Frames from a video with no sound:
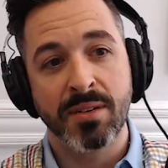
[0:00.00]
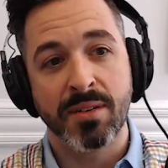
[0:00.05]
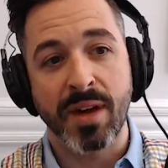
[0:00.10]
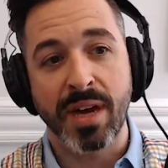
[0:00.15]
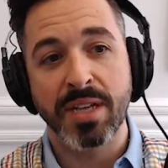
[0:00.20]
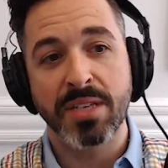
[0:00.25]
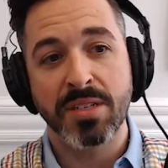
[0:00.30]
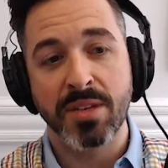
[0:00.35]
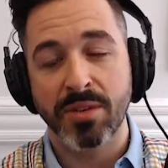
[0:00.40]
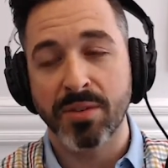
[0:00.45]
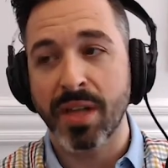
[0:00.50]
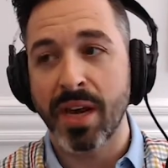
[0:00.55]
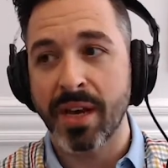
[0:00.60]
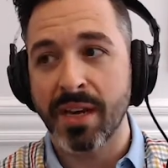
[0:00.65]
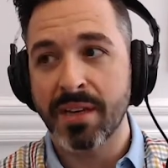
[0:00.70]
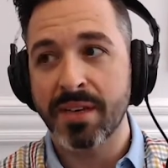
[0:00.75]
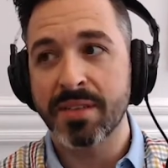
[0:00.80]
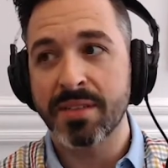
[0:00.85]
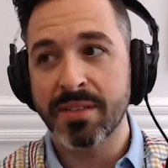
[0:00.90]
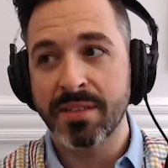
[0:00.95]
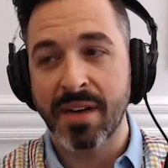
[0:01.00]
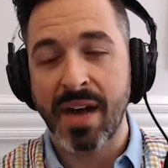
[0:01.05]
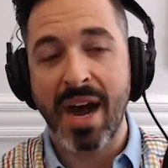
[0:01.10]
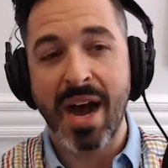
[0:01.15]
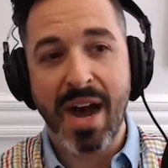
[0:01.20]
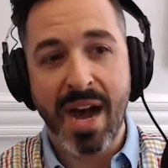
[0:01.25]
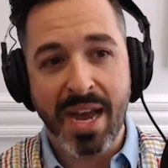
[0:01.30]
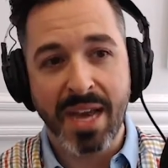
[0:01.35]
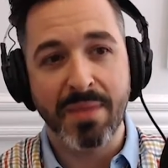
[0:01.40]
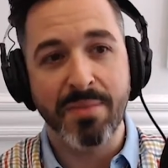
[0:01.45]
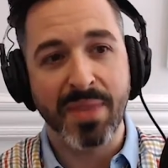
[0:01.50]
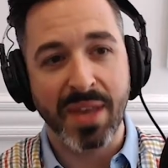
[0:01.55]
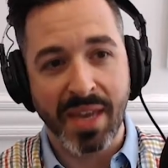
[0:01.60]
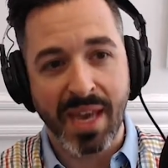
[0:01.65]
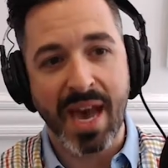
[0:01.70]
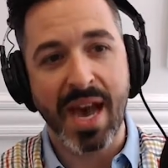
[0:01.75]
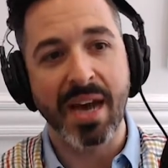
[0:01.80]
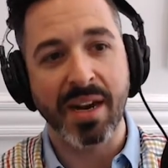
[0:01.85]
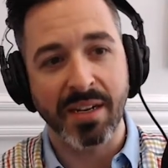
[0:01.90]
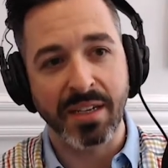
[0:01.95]
Right? So I am the
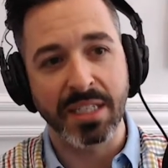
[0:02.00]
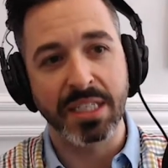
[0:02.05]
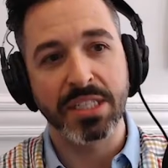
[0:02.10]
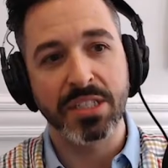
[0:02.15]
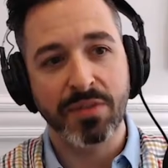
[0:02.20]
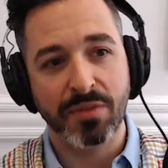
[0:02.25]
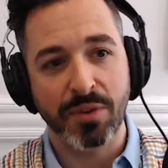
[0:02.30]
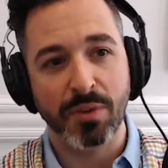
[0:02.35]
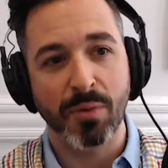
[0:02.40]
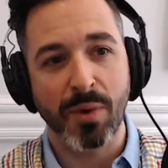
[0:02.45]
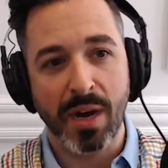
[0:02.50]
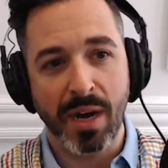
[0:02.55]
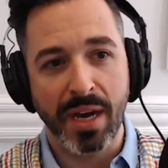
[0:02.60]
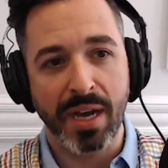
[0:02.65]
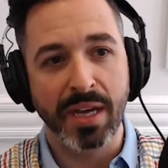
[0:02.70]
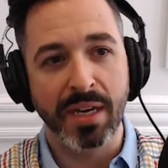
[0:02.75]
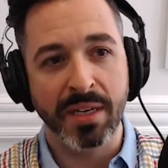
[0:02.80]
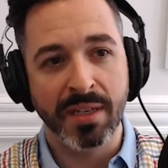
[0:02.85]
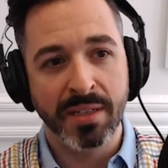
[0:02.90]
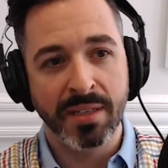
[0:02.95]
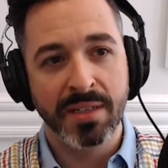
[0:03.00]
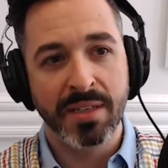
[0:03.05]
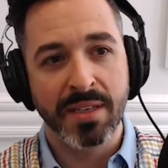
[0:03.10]
catalyst for why